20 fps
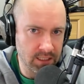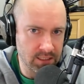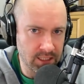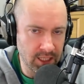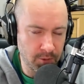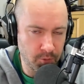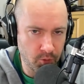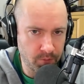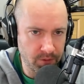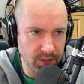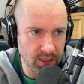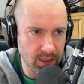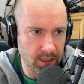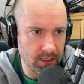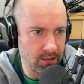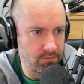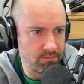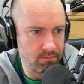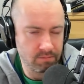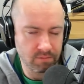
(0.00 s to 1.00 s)
sixty will
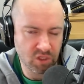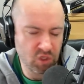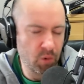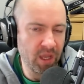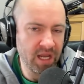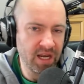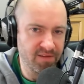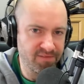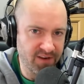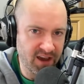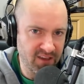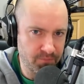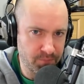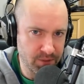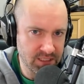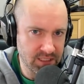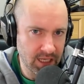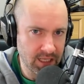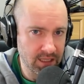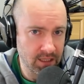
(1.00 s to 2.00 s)
be twenty-five
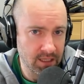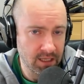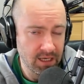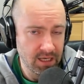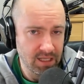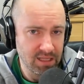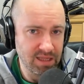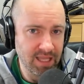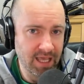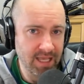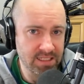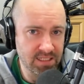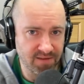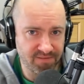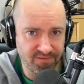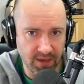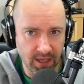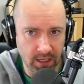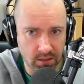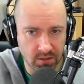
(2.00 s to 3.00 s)
percent less
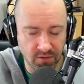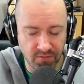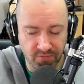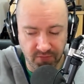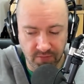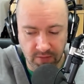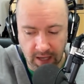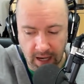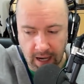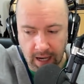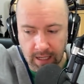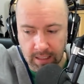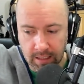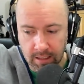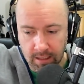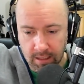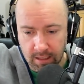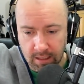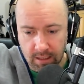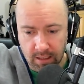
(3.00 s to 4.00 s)
effective
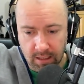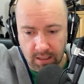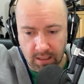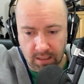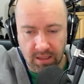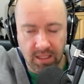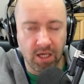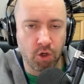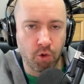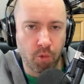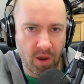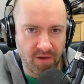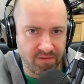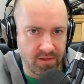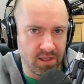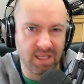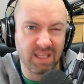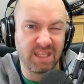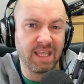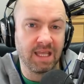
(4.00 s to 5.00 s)
than the
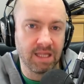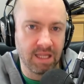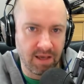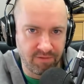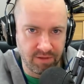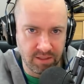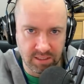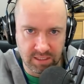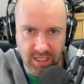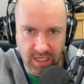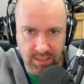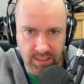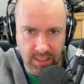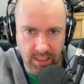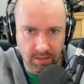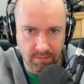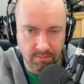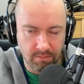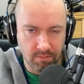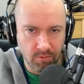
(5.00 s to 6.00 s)
equivalent, like the eleven
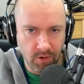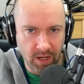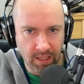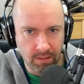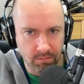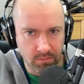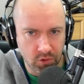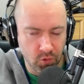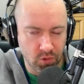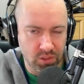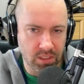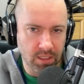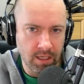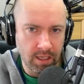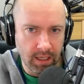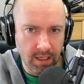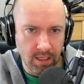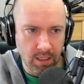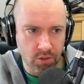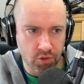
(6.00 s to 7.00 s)
sixty, right? So, it's,
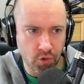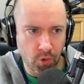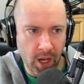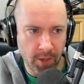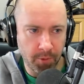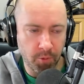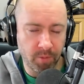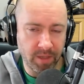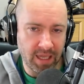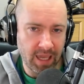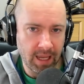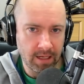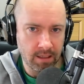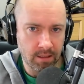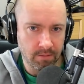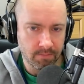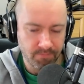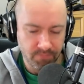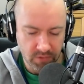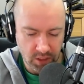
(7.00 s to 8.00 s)
so I will be
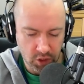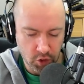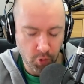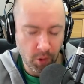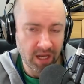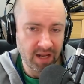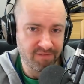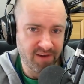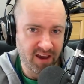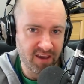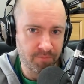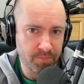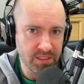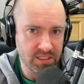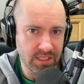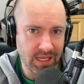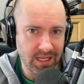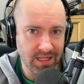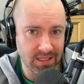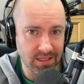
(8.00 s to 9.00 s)
getting twenty-five
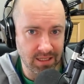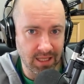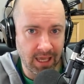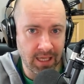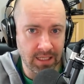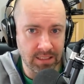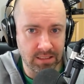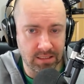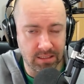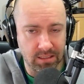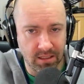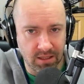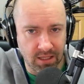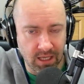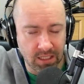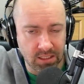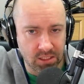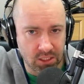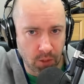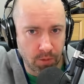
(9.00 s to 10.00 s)
percent less
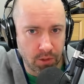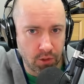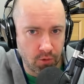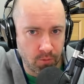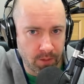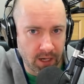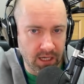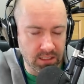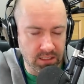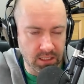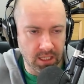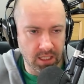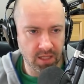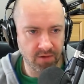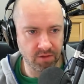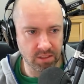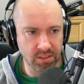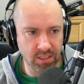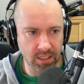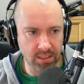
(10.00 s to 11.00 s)
than someone who buys an
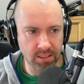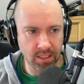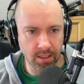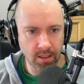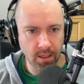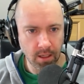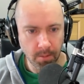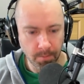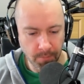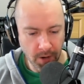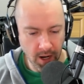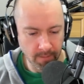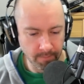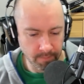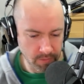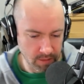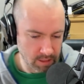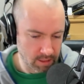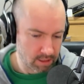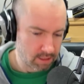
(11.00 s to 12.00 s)
eleven sixty. But
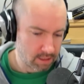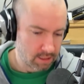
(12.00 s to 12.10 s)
